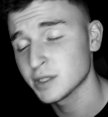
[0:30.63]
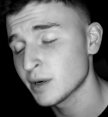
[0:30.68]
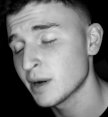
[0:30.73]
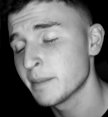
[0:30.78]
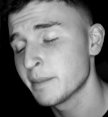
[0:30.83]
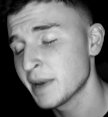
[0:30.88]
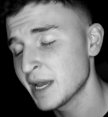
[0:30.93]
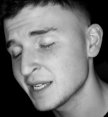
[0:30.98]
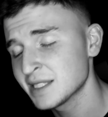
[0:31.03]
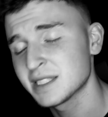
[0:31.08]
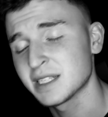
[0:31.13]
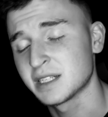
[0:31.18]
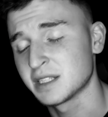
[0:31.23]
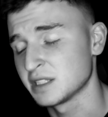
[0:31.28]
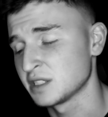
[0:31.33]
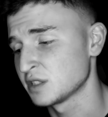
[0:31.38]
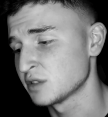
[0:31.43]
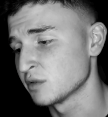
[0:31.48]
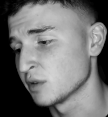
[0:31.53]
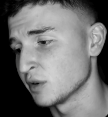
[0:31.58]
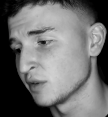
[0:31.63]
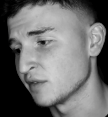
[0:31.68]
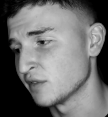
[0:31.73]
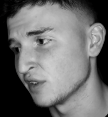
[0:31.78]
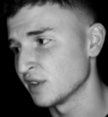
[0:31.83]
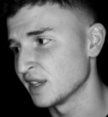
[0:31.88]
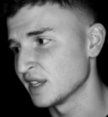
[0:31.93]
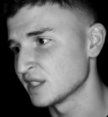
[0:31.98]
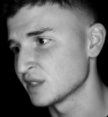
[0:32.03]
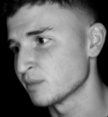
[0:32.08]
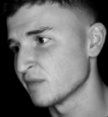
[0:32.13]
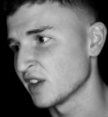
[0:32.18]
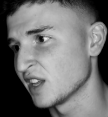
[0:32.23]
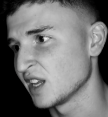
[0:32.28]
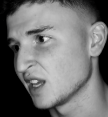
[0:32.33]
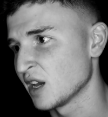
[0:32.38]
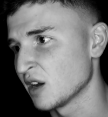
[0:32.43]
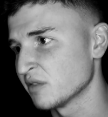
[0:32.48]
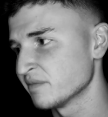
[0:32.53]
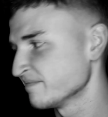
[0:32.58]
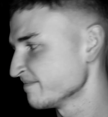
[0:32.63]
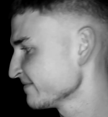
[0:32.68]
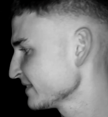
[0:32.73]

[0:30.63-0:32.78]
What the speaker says: so I'm basically screwed for this video.